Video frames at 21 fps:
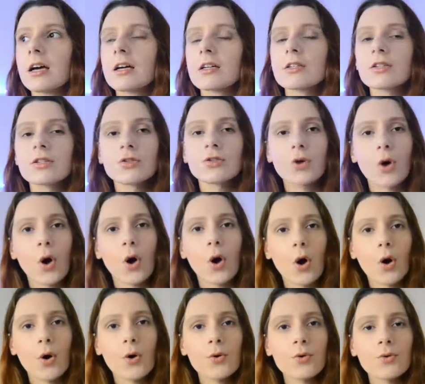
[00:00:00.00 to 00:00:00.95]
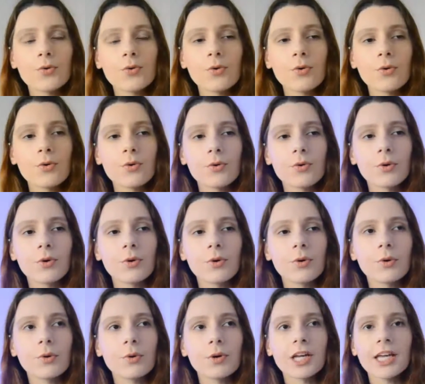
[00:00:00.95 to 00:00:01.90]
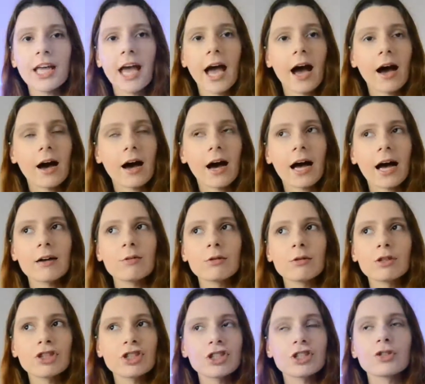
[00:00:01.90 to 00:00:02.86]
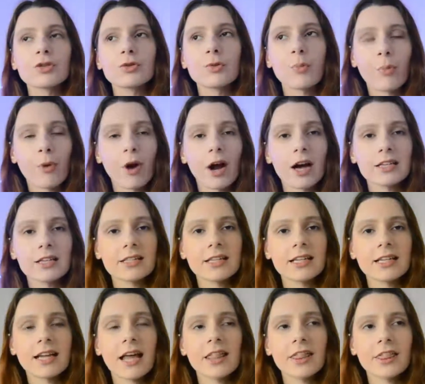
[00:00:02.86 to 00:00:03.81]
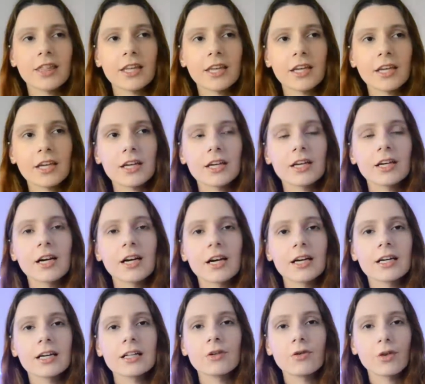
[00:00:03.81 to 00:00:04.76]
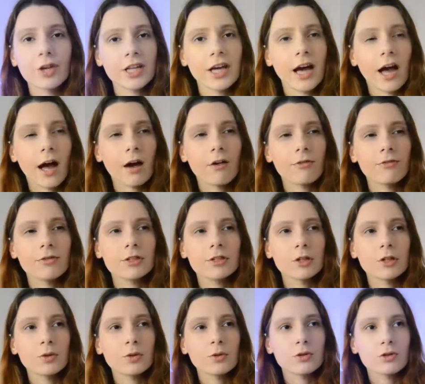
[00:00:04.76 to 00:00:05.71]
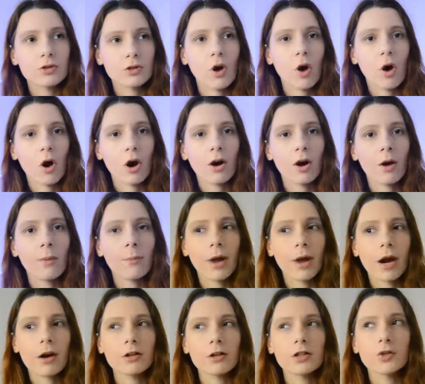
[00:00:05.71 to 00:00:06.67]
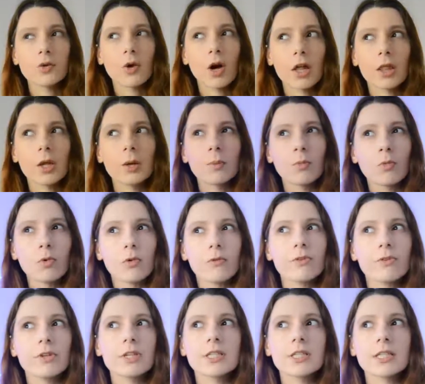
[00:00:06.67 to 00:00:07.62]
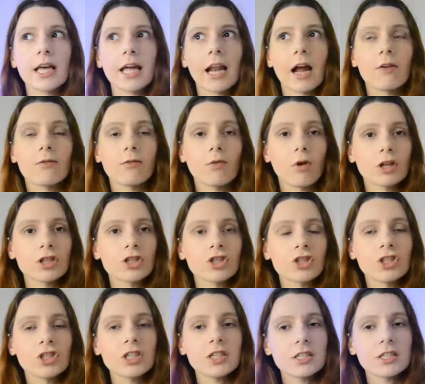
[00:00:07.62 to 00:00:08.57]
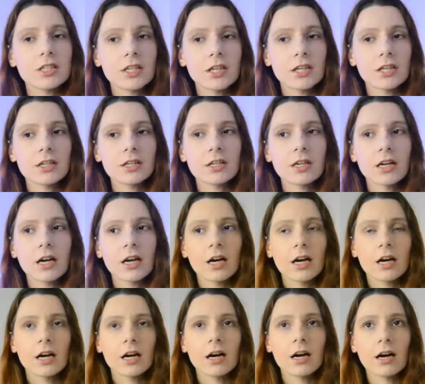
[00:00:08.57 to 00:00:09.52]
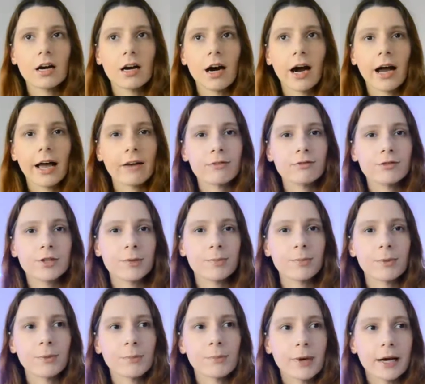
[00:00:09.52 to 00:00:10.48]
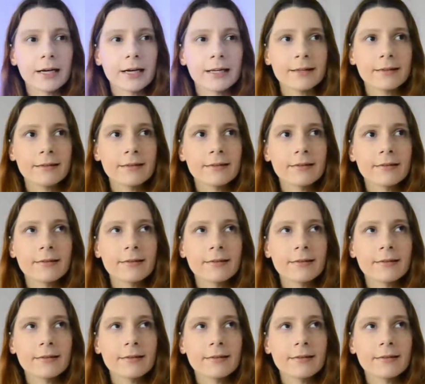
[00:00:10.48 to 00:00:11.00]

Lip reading: so yeah, I was just surprised, and I think 3.5 is a good score comparing to other movies that I've watched this year. I have to keep in mind